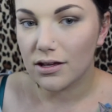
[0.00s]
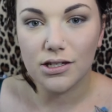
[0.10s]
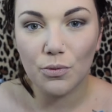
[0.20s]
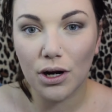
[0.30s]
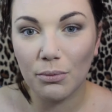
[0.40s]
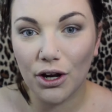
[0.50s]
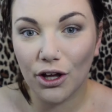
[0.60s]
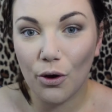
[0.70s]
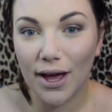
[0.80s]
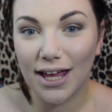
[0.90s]
So what I'm going to
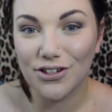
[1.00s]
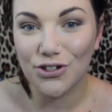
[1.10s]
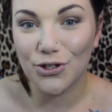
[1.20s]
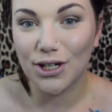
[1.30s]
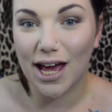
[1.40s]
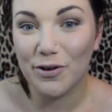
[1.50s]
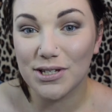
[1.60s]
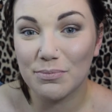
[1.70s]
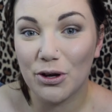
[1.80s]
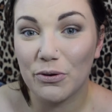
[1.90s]
go ahead and do now
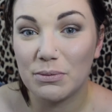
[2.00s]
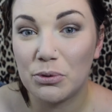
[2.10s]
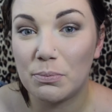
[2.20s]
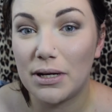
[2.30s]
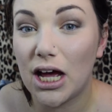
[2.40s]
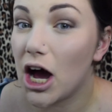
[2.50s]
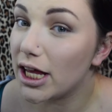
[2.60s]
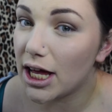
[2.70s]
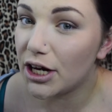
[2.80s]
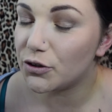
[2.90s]
is I'm going to put a bit of
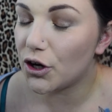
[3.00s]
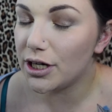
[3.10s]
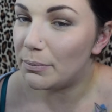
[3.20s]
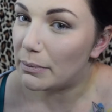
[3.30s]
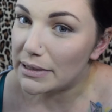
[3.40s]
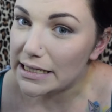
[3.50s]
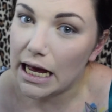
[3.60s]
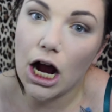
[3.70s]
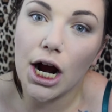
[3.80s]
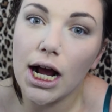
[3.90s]
eyeliner on, a bit of
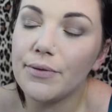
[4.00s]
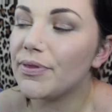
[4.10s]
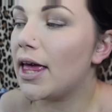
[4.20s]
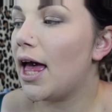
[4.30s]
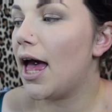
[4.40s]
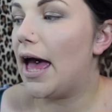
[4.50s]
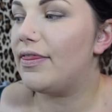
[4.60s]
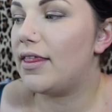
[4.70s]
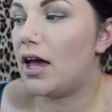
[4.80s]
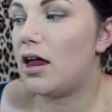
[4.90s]
mascara,
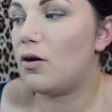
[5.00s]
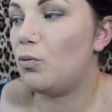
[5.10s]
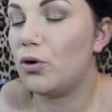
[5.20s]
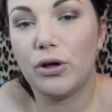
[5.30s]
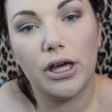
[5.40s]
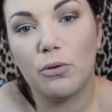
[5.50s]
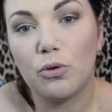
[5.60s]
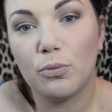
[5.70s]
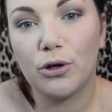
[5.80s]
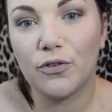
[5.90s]
and then we
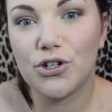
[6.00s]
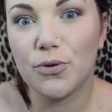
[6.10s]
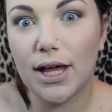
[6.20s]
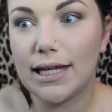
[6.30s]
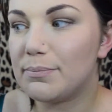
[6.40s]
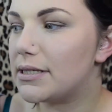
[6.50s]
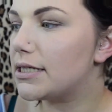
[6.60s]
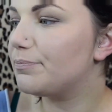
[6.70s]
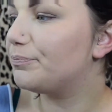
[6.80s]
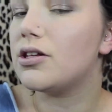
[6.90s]
will move on to our lips.
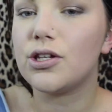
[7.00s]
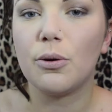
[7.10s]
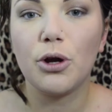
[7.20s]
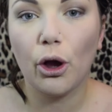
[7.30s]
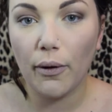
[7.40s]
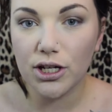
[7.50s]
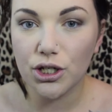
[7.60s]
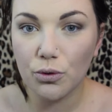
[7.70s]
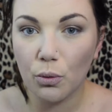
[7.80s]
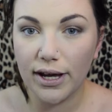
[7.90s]
So I'm not going to
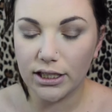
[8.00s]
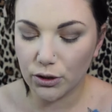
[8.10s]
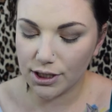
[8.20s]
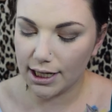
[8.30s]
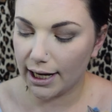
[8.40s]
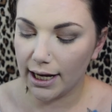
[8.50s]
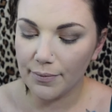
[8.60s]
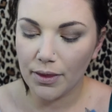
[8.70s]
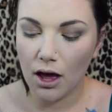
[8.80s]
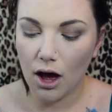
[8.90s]
do a winged look today.
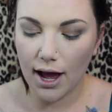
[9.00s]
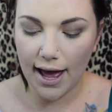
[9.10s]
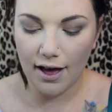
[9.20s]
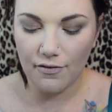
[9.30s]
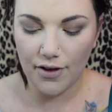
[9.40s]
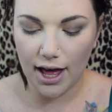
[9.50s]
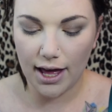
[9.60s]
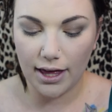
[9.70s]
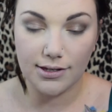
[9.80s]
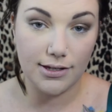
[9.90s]
I have
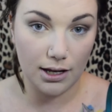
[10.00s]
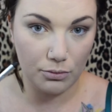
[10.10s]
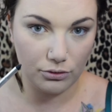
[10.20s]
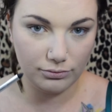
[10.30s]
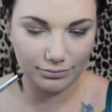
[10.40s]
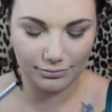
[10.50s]
a sample